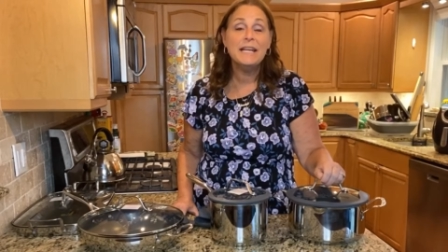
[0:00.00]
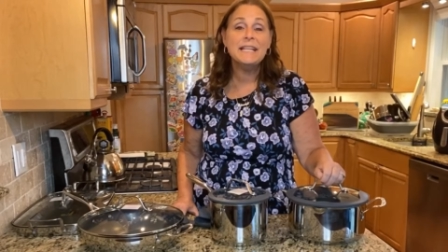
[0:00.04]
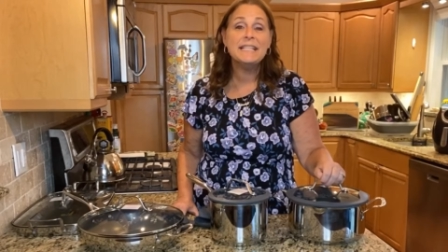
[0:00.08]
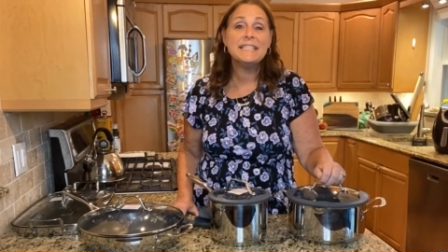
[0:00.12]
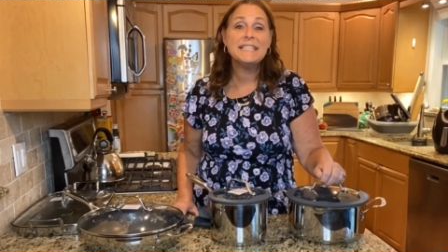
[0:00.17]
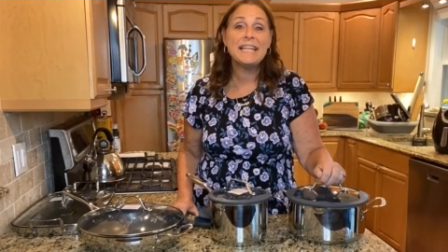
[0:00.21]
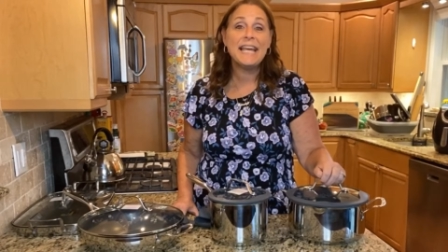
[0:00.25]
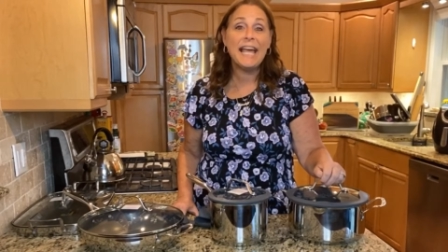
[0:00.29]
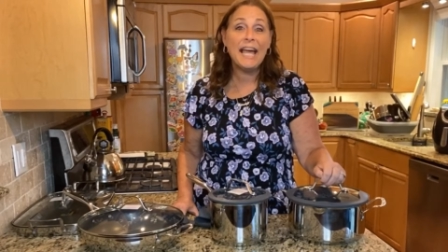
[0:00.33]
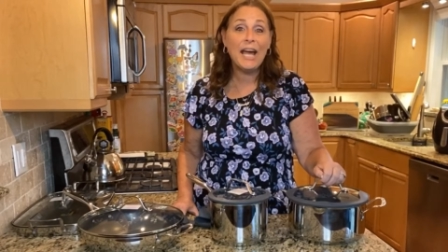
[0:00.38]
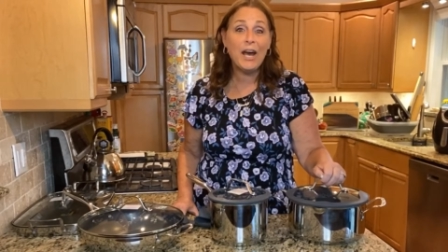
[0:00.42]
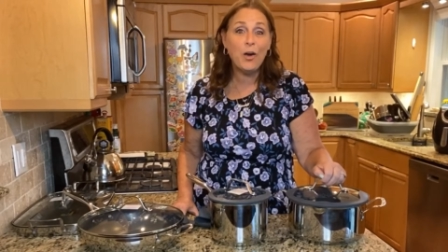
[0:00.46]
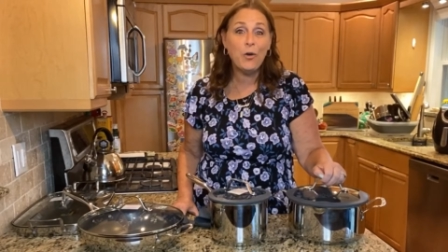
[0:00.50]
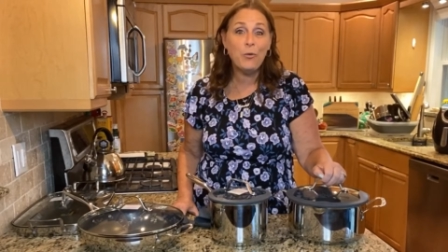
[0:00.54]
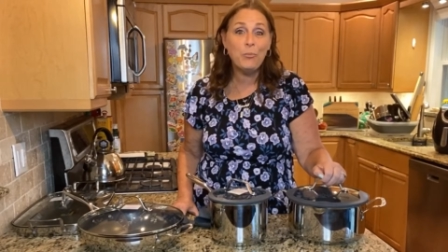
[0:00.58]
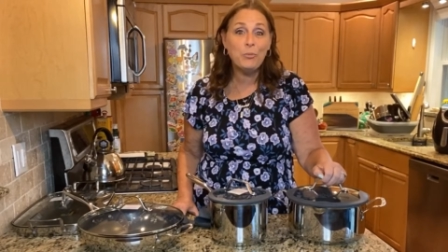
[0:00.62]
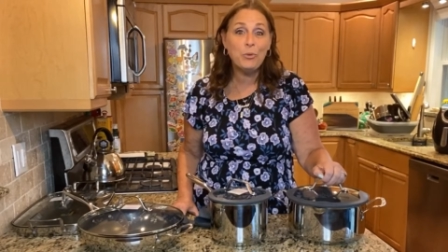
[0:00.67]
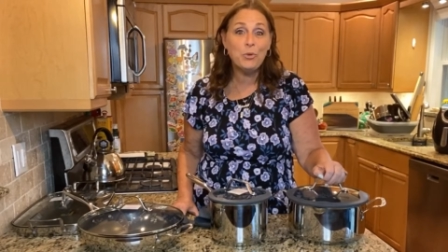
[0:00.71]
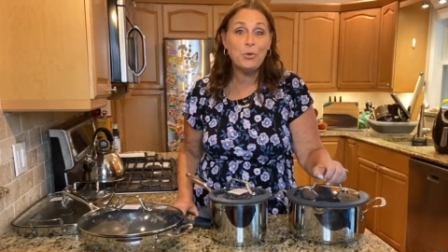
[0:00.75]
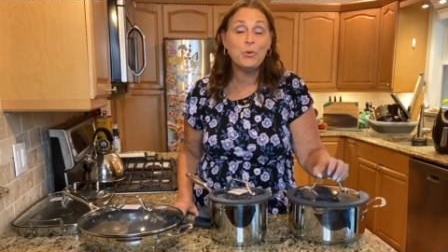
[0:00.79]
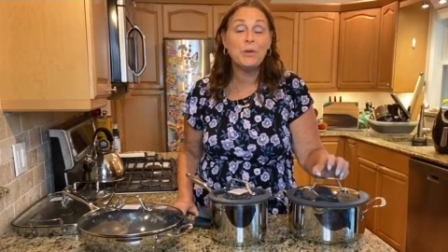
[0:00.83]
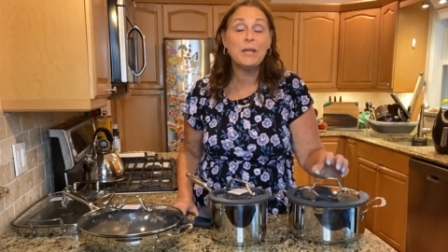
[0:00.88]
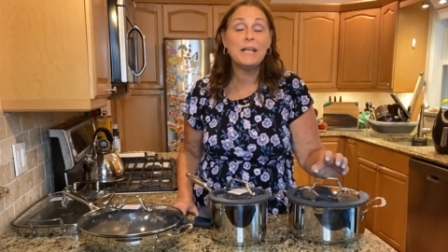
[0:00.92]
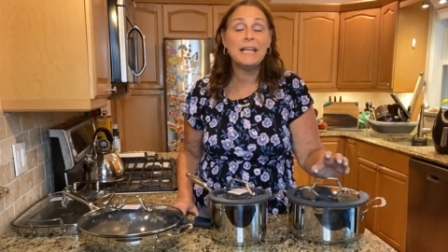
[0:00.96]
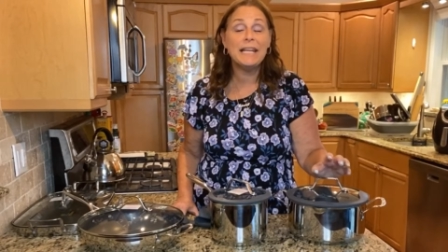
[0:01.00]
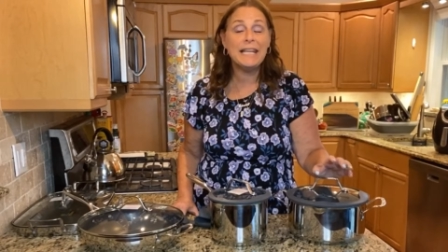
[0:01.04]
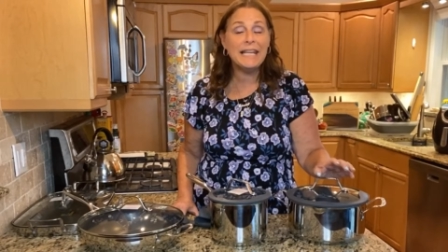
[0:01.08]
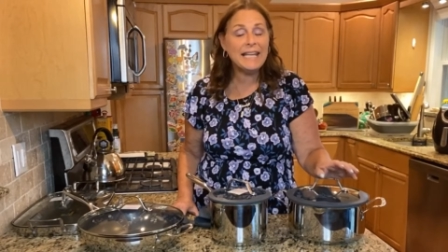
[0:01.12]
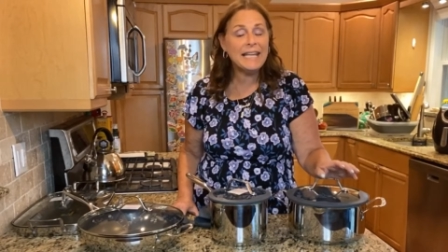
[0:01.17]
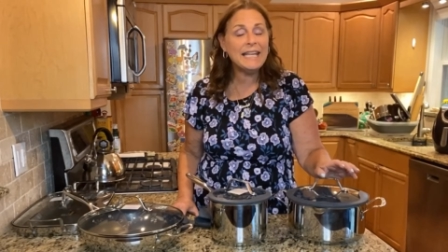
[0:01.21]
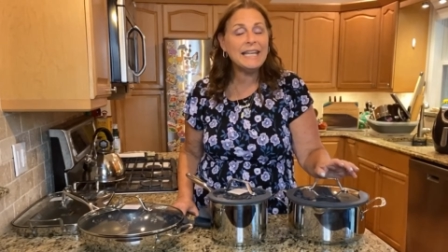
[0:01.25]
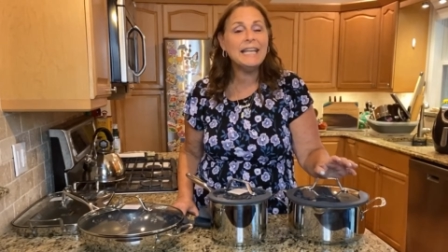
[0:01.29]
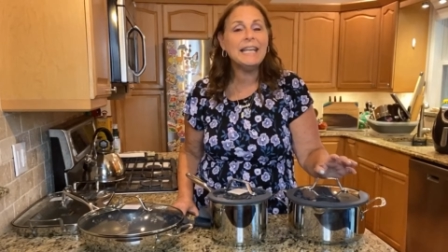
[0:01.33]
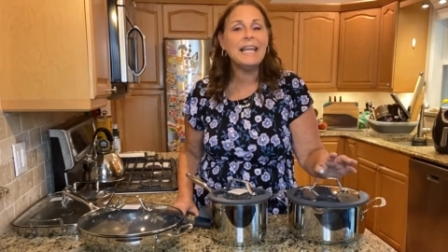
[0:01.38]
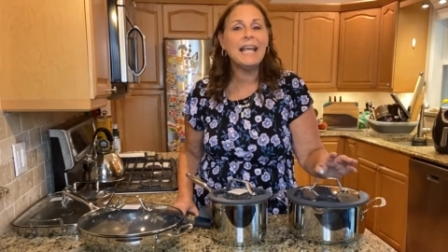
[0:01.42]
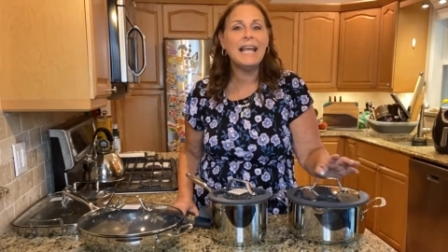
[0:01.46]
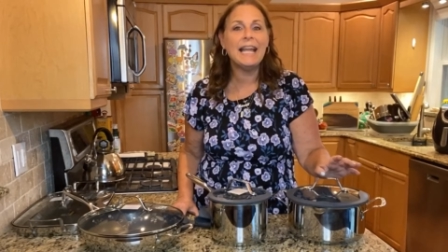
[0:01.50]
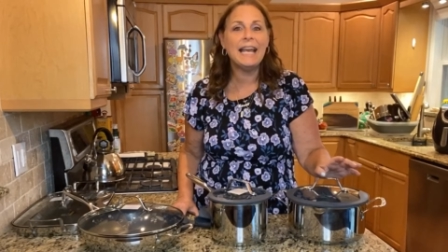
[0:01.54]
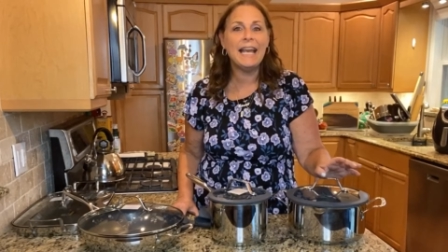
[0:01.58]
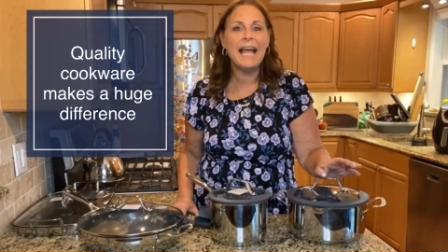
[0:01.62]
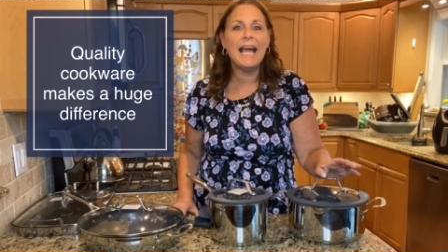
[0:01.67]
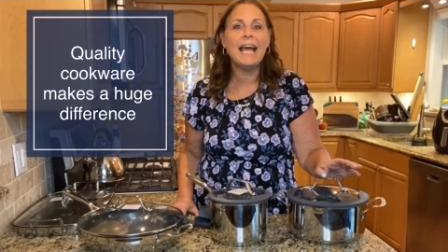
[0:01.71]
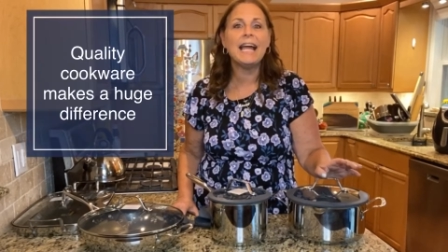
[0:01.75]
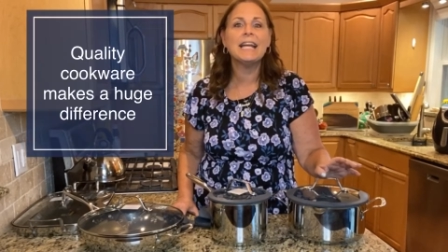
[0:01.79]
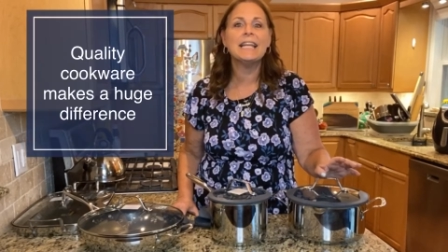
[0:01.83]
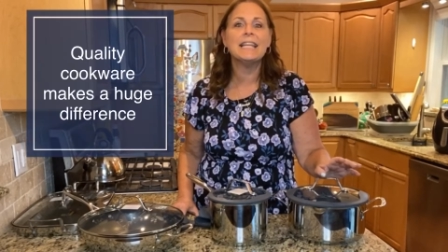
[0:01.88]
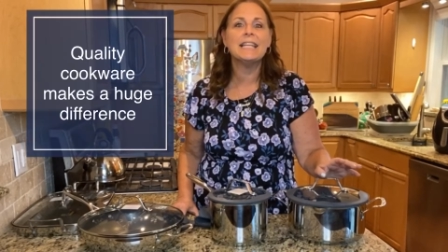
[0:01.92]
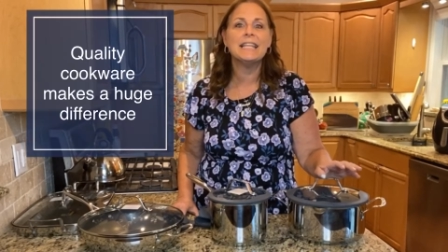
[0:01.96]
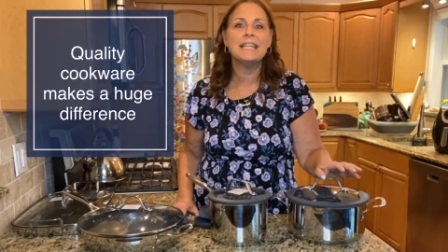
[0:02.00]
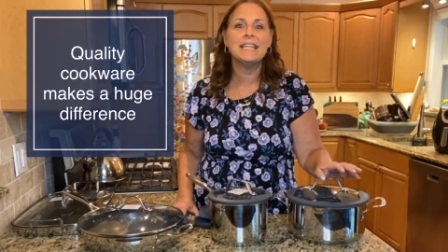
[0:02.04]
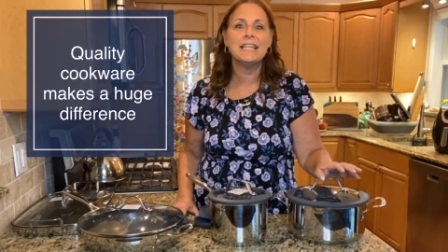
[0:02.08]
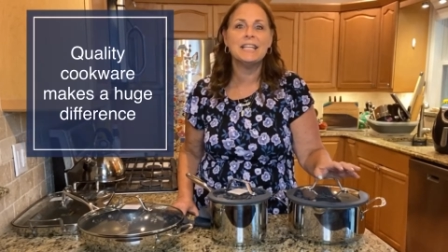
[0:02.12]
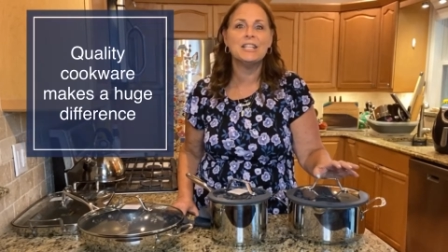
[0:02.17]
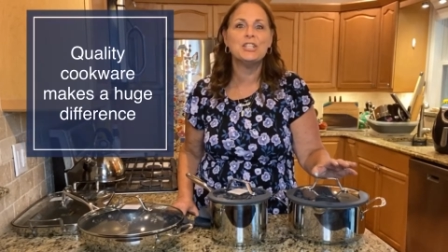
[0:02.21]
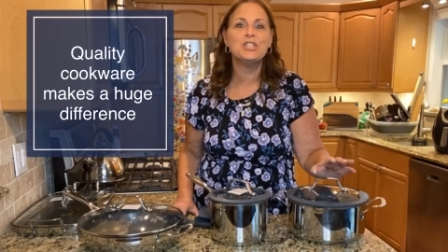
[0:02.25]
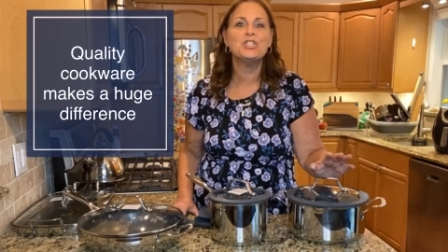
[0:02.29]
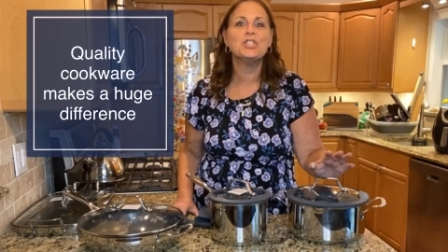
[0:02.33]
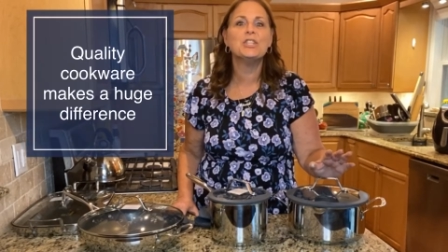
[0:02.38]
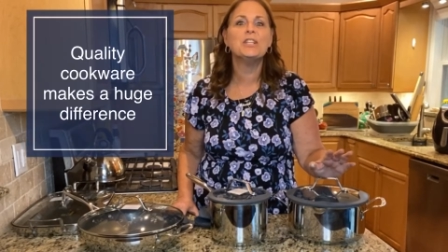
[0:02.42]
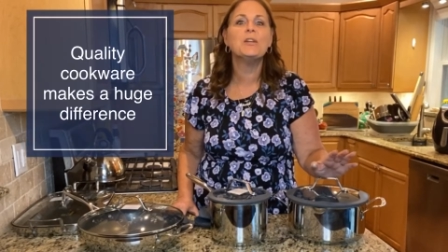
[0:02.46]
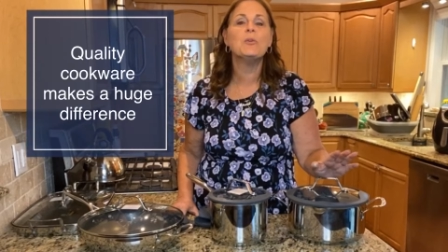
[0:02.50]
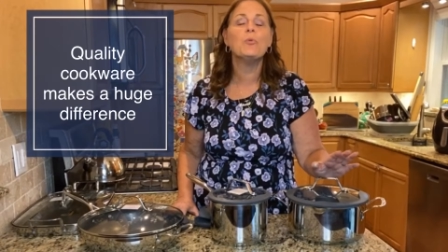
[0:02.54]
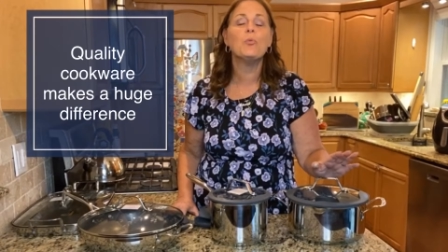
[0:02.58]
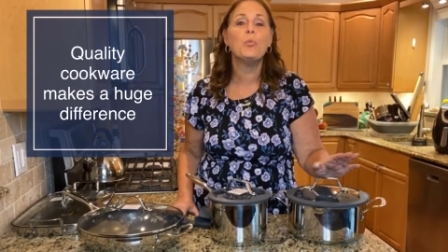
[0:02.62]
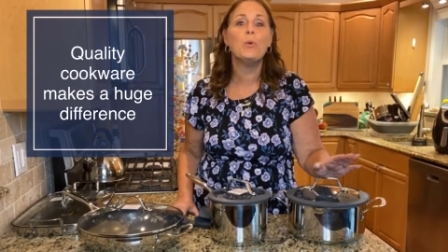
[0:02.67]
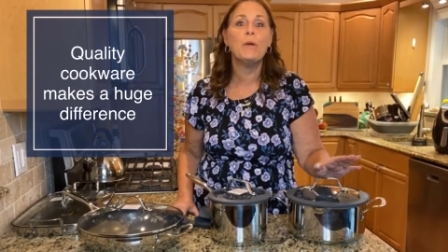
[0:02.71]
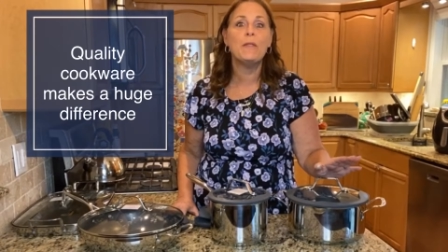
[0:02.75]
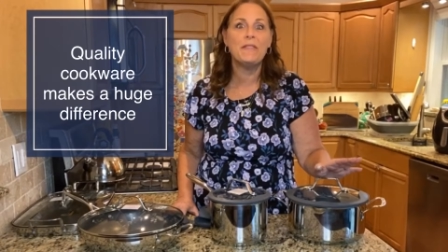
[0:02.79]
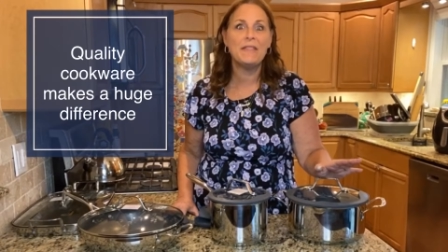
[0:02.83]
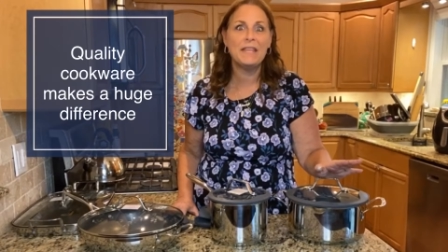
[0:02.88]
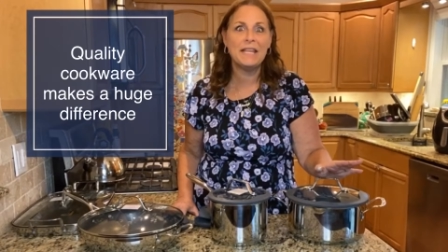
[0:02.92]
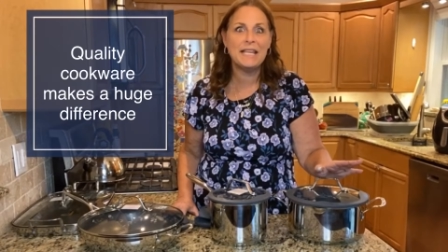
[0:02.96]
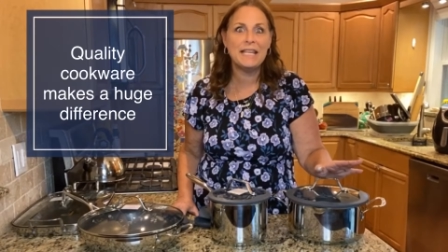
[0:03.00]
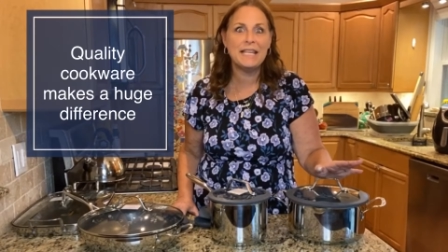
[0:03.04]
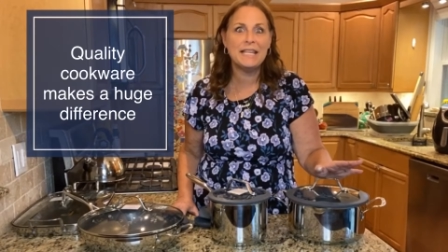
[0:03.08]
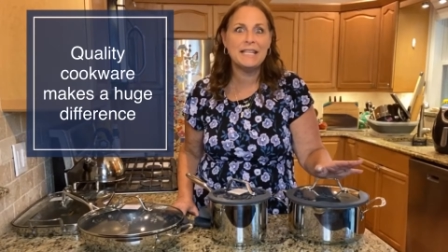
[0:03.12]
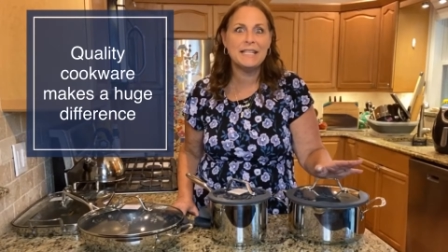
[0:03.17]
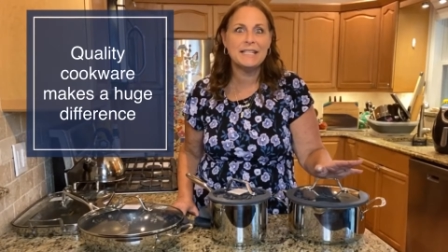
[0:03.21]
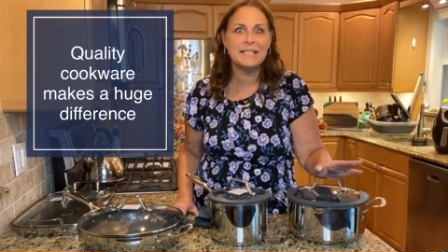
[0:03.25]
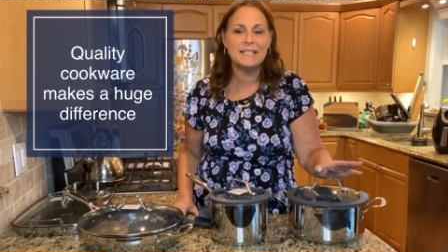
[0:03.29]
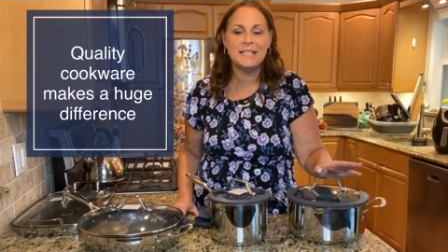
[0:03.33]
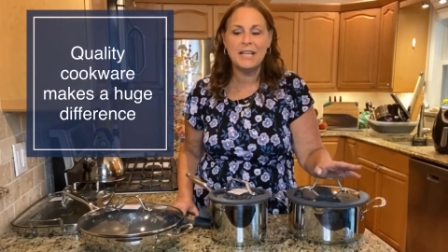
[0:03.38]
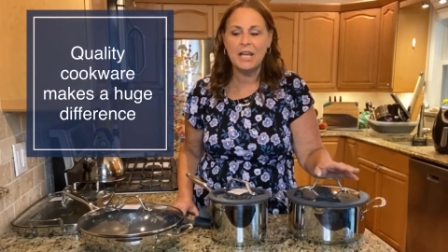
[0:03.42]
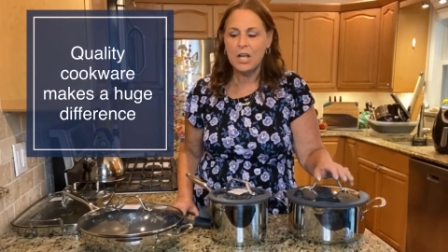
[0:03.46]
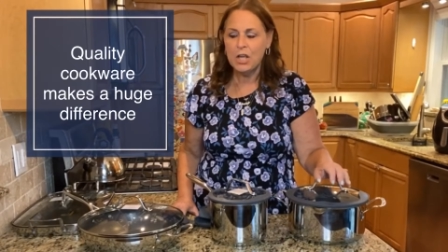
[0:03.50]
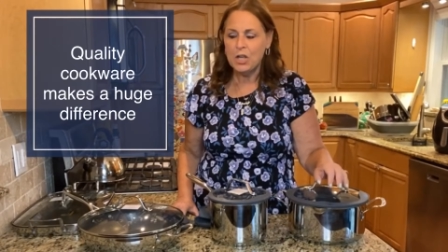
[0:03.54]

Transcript: to help you get in and out of the kitchen with ease.